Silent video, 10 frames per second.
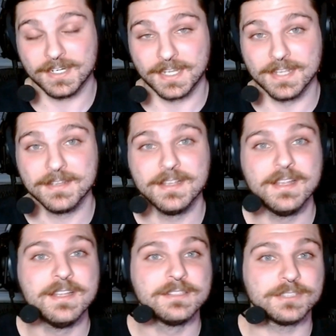it.
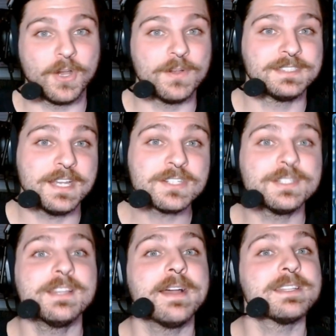So
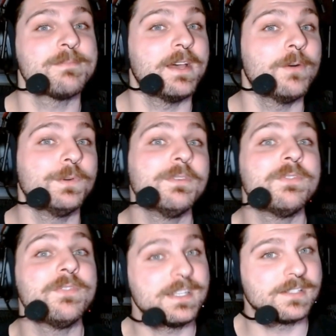essentially that spell will
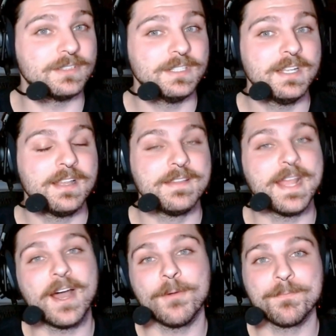fizzle.
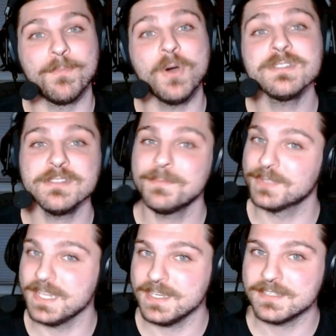Now, mostly
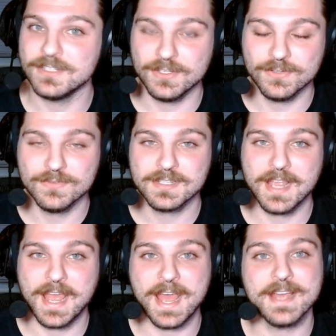Blink is used
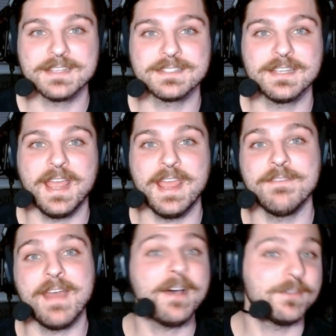as a
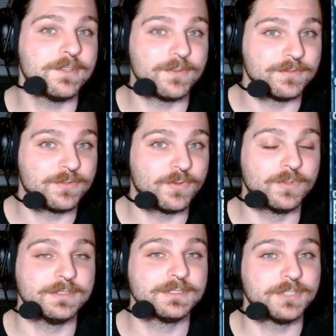value
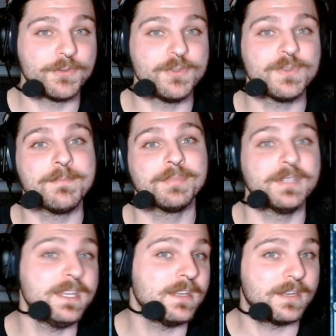tool. So you can
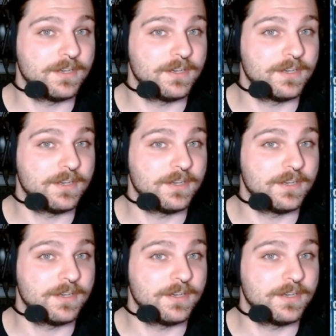blink your